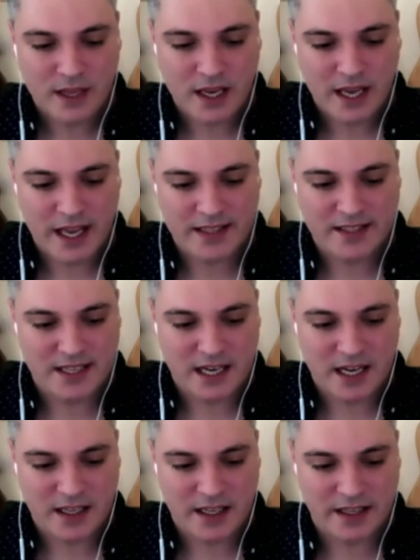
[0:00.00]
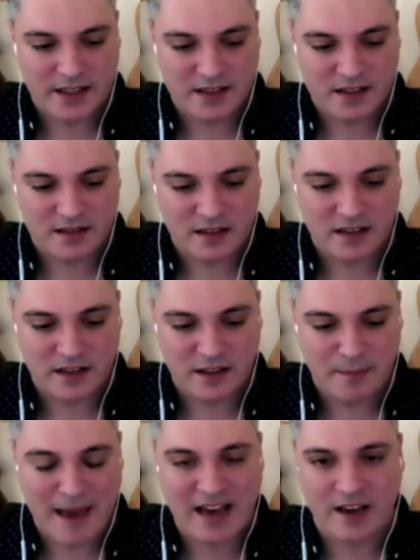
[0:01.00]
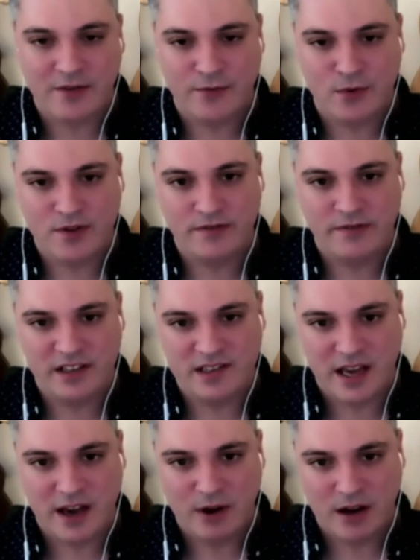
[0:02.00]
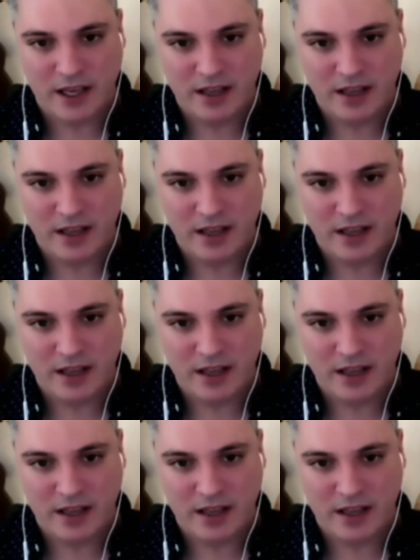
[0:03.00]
It's the back and forth of it is how I,